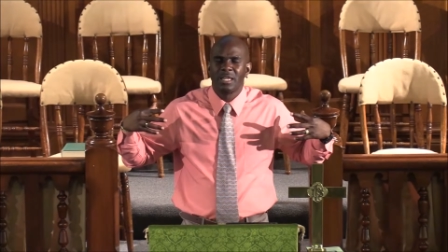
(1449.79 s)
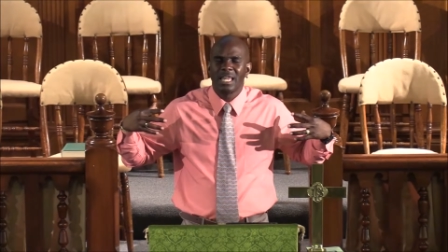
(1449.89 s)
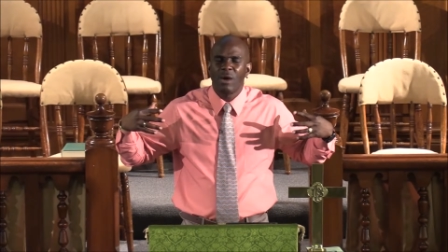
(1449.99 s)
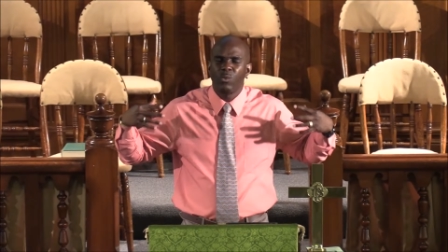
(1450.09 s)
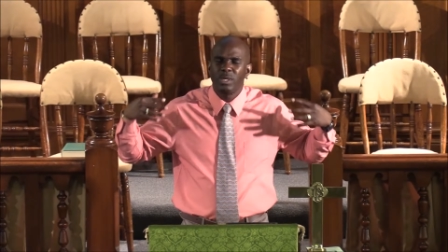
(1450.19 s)

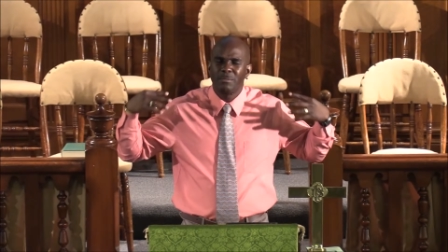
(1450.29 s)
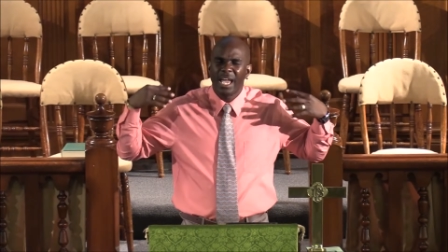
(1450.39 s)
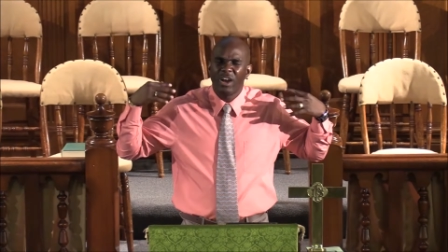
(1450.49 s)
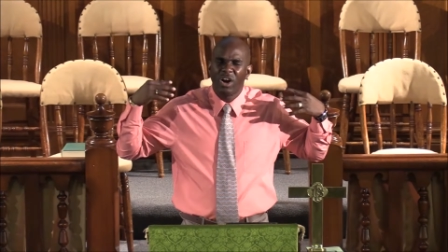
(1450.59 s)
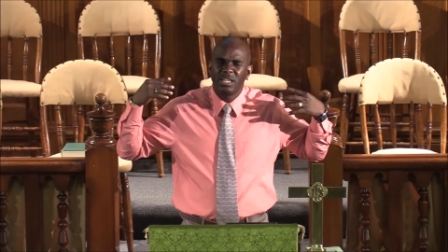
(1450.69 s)
that we
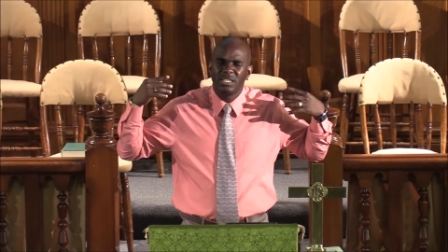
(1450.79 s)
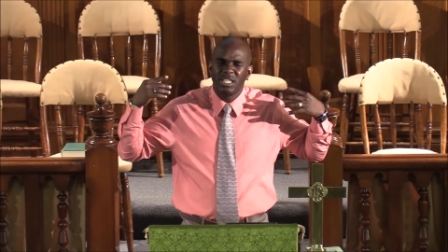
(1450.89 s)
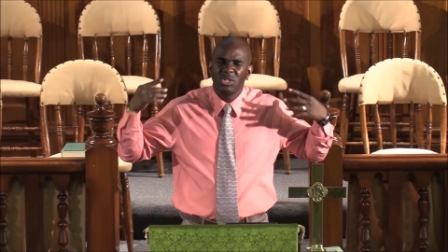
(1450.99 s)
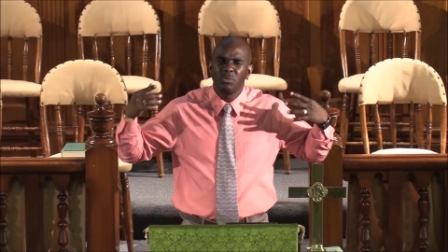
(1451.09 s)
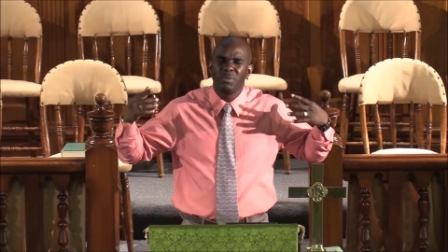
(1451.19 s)
might
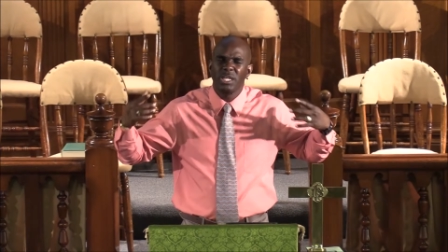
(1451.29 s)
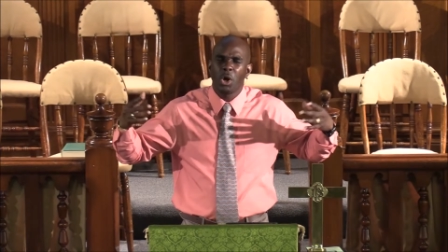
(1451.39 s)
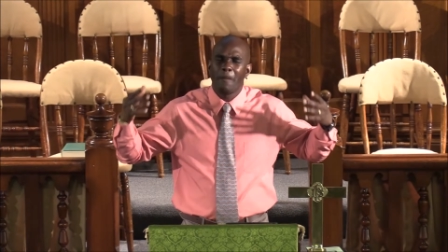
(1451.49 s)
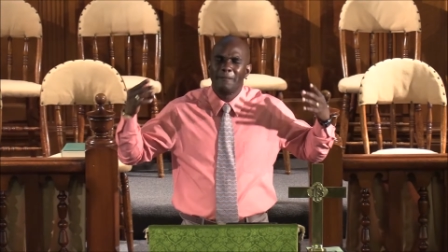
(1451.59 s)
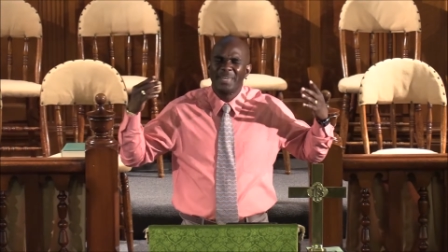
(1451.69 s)
continue being
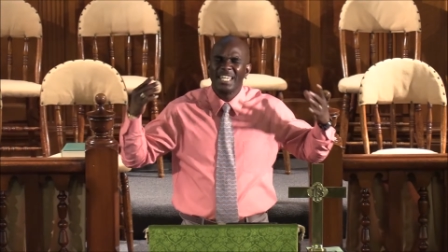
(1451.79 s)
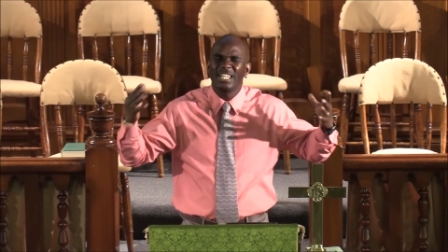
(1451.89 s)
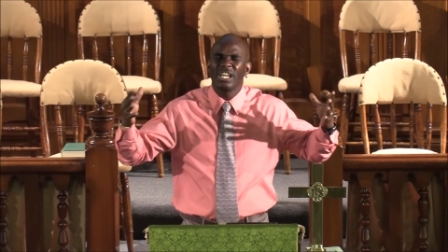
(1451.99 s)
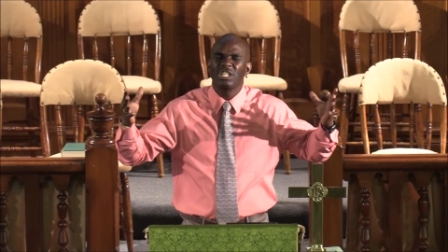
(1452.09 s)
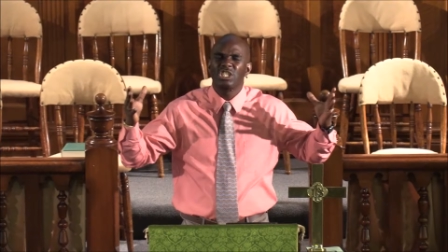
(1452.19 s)

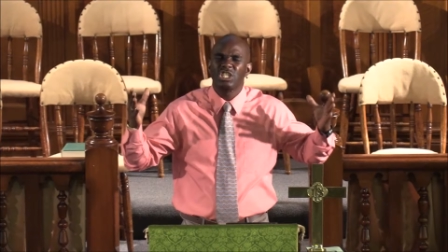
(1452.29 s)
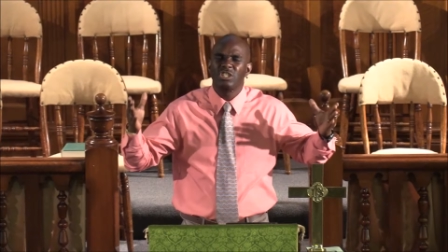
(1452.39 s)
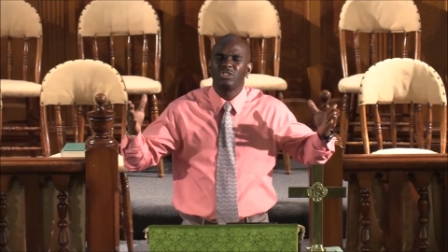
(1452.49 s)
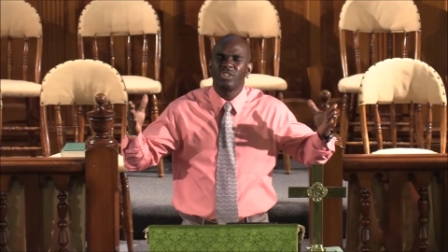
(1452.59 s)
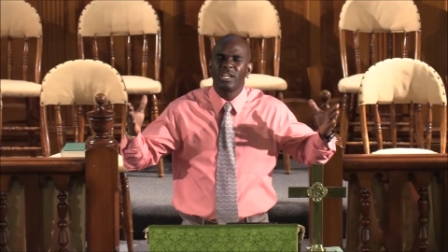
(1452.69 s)
obedient
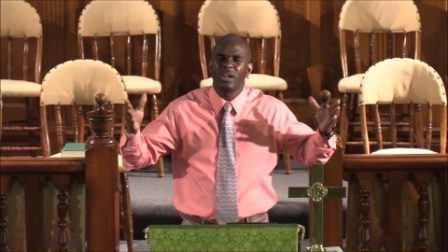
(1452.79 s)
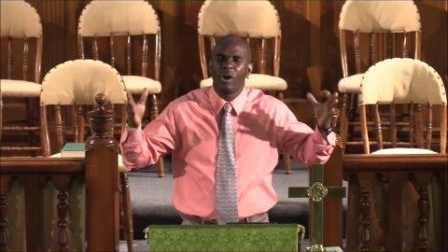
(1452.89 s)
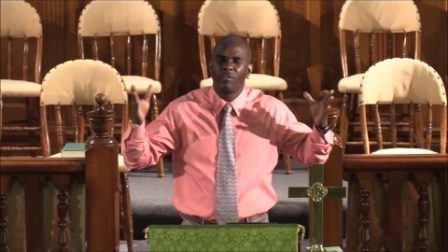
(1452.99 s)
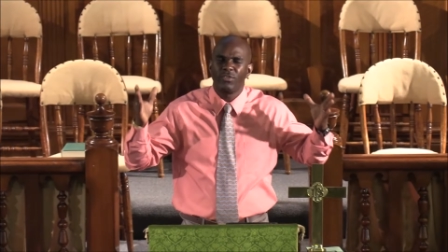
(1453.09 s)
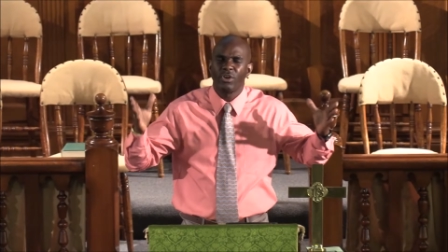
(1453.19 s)
children
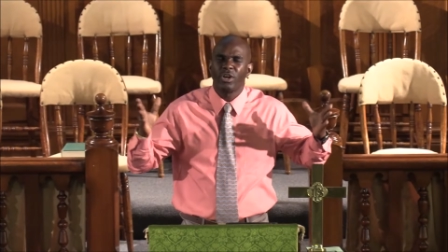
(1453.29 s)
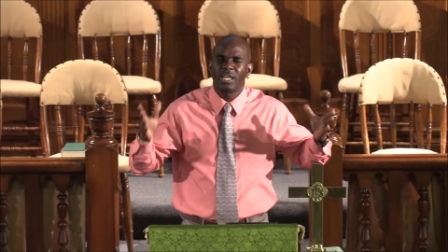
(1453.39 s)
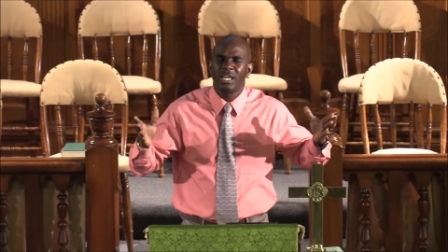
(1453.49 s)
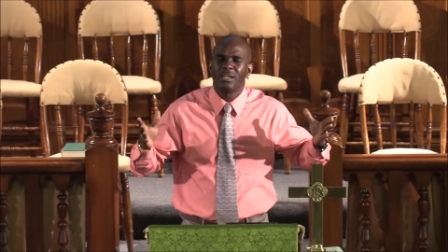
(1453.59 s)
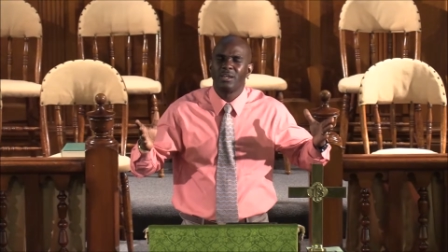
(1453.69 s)
of your
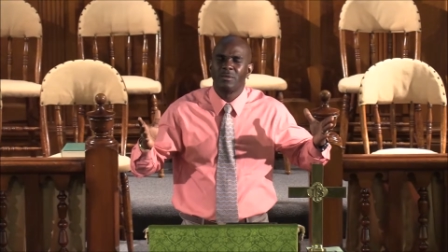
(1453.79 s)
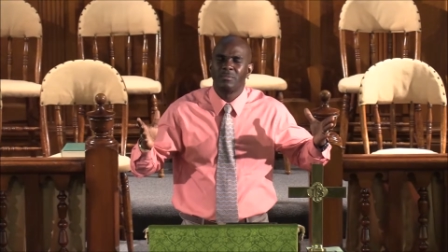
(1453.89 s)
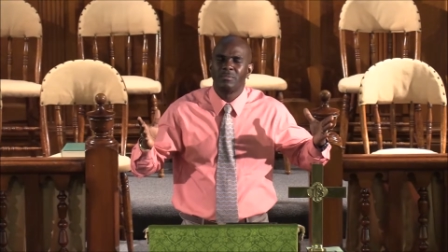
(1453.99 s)
kingdom,